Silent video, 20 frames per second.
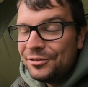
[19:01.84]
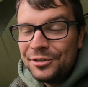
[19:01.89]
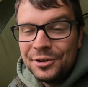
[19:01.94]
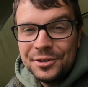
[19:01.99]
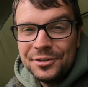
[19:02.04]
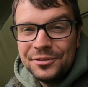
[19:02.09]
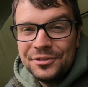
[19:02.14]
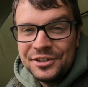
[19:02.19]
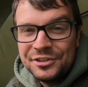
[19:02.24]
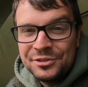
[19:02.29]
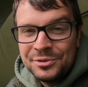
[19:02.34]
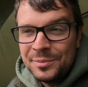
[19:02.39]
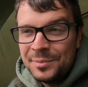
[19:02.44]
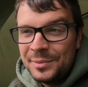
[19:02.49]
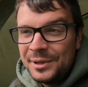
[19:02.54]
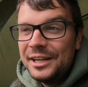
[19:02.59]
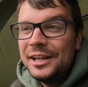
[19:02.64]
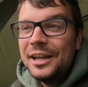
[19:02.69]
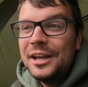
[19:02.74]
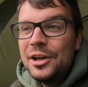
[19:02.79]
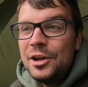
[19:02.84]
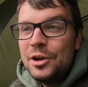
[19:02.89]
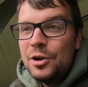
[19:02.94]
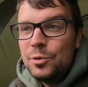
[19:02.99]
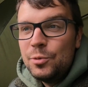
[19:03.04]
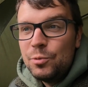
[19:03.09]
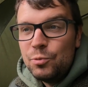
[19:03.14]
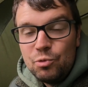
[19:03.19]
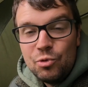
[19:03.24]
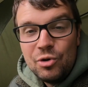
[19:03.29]
thought the fish would be
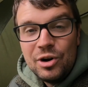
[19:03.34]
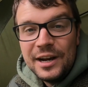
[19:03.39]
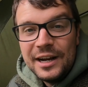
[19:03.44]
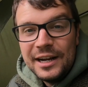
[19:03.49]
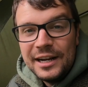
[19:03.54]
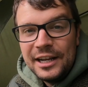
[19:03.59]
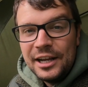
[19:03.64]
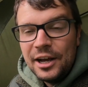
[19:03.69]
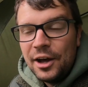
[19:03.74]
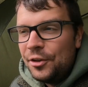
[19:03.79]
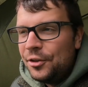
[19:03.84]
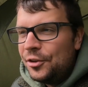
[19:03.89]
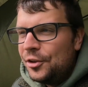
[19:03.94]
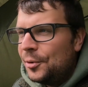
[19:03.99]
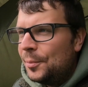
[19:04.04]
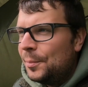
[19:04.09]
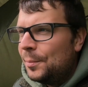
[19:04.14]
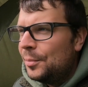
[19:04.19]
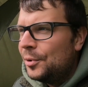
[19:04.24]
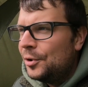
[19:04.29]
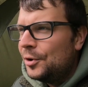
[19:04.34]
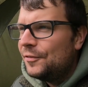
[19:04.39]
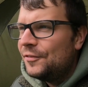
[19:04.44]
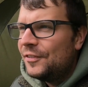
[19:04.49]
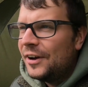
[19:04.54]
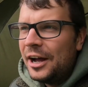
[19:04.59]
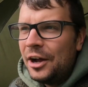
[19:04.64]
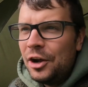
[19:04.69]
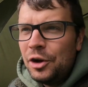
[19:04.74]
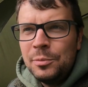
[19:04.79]
really on them, but
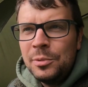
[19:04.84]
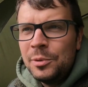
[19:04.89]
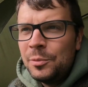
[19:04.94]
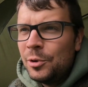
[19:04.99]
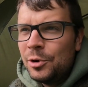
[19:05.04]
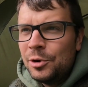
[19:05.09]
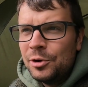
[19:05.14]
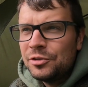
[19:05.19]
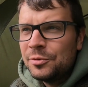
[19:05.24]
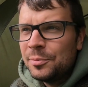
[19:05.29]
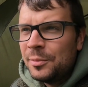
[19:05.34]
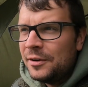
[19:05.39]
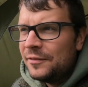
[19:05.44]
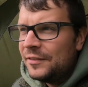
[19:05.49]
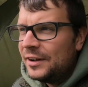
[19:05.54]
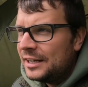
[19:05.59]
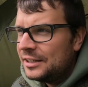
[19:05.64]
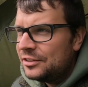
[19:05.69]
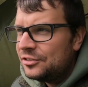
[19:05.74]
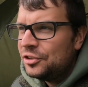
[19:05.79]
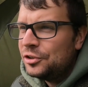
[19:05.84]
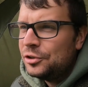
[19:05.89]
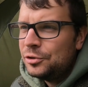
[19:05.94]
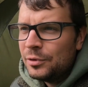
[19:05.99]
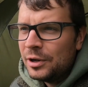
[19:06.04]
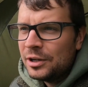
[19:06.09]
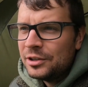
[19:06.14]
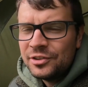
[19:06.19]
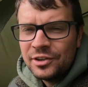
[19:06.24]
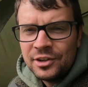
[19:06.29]
that open water spot that had 2
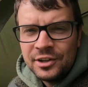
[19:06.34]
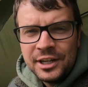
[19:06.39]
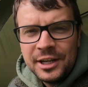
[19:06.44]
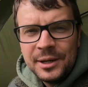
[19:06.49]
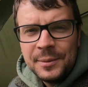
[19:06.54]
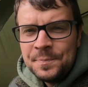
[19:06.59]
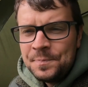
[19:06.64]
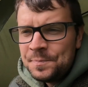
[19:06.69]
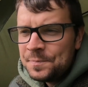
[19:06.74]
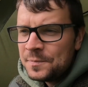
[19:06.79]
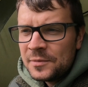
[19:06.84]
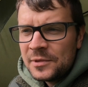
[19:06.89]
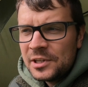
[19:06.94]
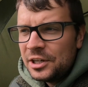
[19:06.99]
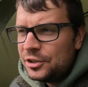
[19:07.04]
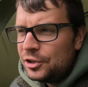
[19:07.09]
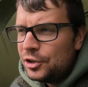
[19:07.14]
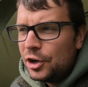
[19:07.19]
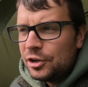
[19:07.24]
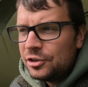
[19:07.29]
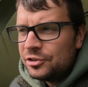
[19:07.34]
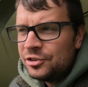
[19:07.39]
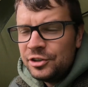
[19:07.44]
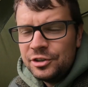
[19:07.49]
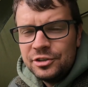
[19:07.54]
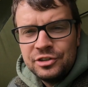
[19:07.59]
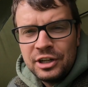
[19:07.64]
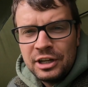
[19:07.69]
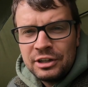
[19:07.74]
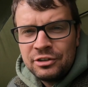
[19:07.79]
rods on it, not a
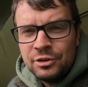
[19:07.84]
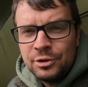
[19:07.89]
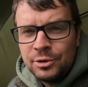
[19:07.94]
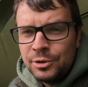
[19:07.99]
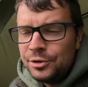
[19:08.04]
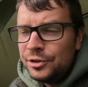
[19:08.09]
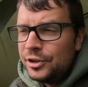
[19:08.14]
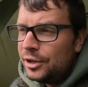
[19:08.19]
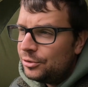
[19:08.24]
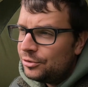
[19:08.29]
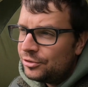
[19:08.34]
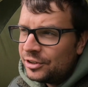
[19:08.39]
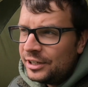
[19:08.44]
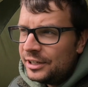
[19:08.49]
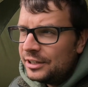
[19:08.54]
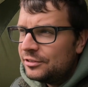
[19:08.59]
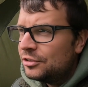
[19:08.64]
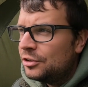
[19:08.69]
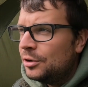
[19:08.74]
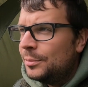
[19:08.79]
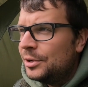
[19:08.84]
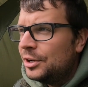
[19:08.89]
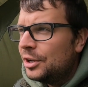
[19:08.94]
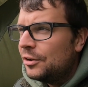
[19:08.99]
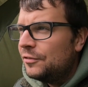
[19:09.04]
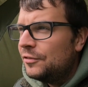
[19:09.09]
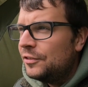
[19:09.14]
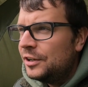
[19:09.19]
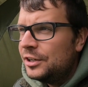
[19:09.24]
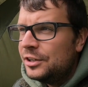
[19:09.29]
touch at all, no slits coming
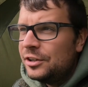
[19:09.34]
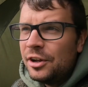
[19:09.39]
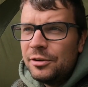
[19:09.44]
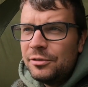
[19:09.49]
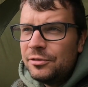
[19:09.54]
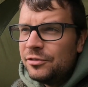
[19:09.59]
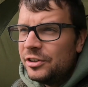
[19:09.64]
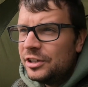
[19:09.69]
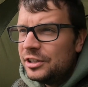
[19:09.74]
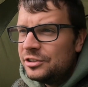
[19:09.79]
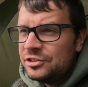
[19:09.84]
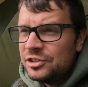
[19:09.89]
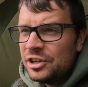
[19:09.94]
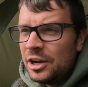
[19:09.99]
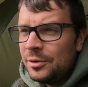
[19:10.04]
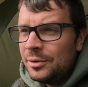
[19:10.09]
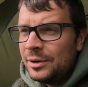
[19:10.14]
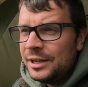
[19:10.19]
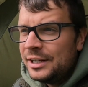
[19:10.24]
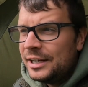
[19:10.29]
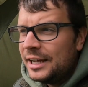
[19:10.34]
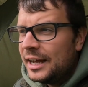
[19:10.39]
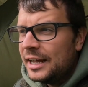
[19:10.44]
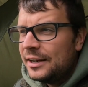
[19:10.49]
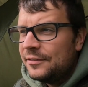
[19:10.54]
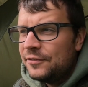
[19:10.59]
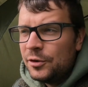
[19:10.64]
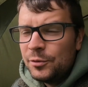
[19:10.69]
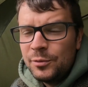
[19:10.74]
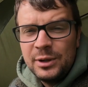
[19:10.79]
off it, no fish showing,
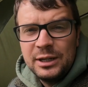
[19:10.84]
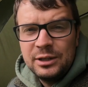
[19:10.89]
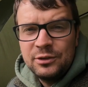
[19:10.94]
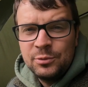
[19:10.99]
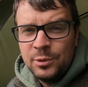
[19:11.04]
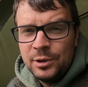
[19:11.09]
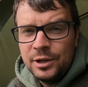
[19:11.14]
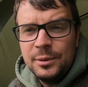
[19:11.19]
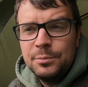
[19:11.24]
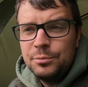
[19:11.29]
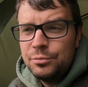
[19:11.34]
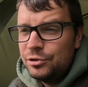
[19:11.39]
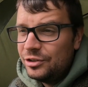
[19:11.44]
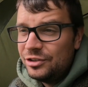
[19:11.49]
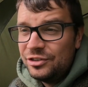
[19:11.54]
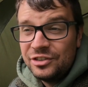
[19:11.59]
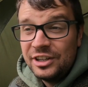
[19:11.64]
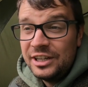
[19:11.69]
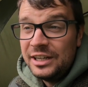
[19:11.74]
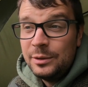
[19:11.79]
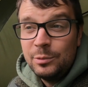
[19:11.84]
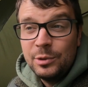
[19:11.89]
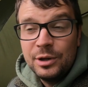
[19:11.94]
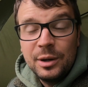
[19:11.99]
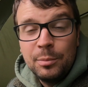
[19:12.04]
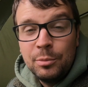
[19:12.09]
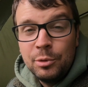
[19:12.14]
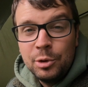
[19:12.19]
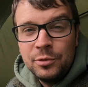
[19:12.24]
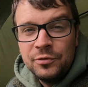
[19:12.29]
and the rigs were pristine when
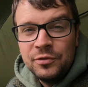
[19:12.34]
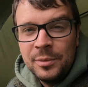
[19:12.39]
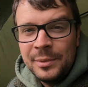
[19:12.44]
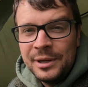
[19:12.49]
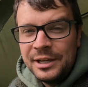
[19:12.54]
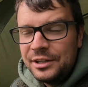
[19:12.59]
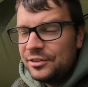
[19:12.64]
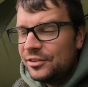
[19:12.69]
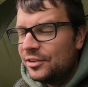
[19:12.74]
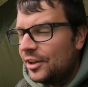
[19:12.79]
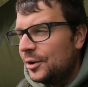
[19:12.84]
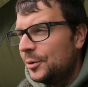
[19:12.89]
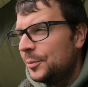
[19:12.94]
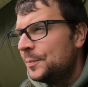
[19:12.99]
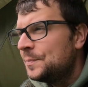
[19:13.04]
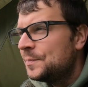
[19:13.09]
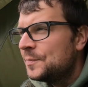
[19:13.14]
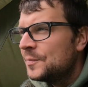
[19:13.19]
I brought them in. So